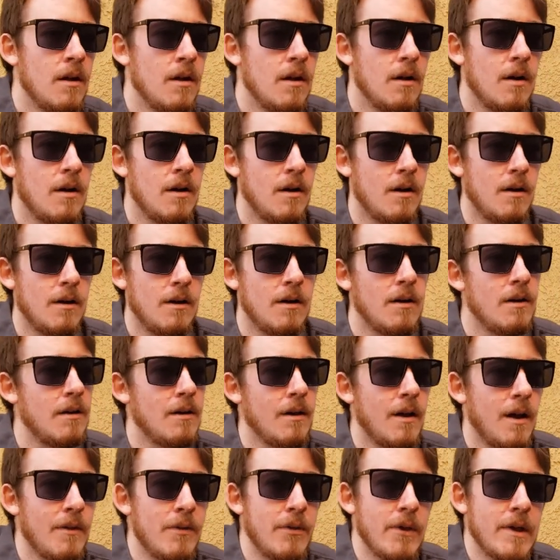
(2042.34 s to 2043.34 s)

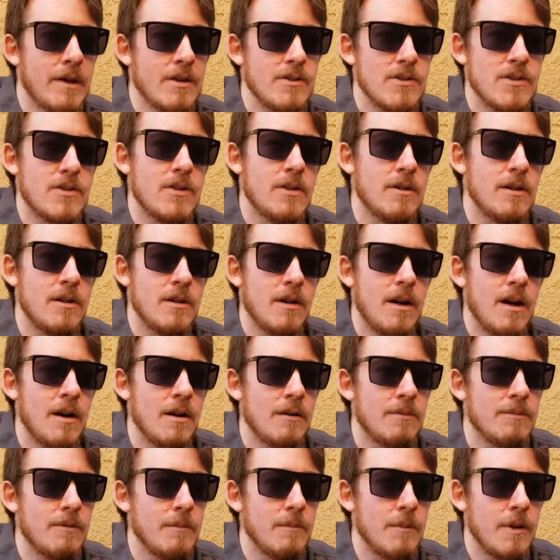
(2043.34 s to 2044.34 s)
I think is good
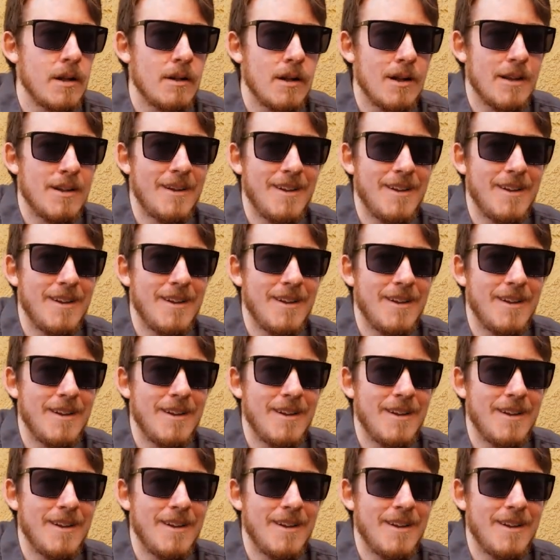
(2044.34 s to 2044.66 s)
enough. I mean,